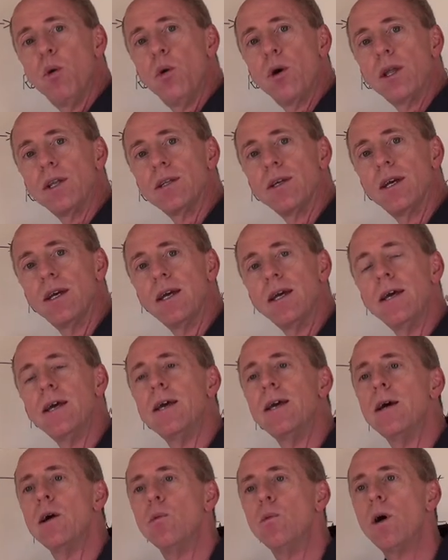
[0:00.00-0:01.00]
point,
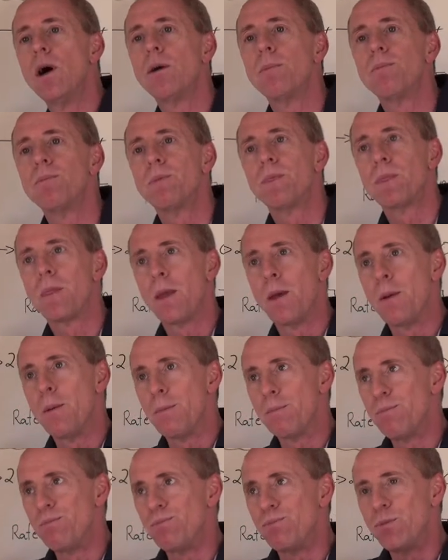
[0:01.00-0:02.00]
well,
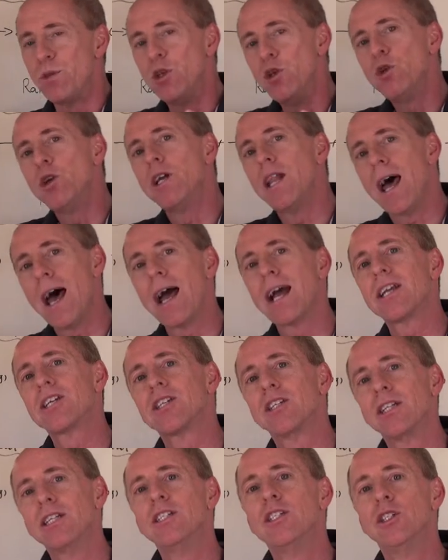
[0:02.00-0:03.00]
you could
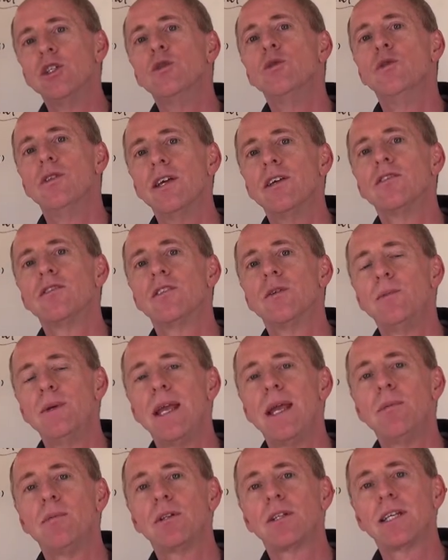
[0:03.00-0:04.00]
actually do this to
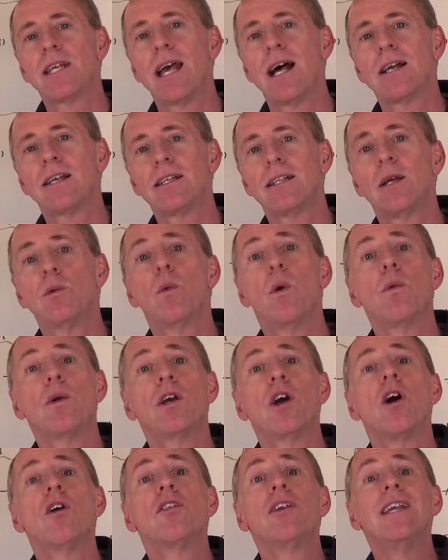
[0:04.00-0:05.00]
be able to calculate what we
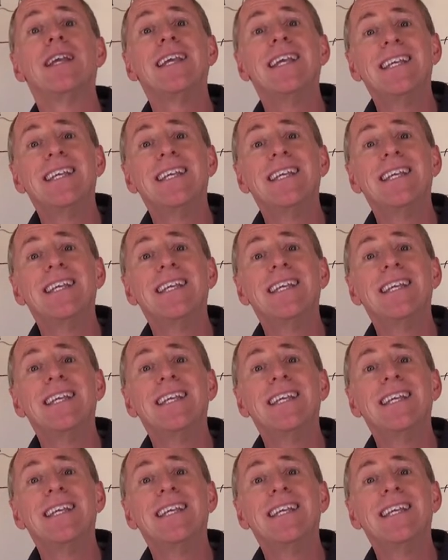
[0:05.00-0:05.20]
call the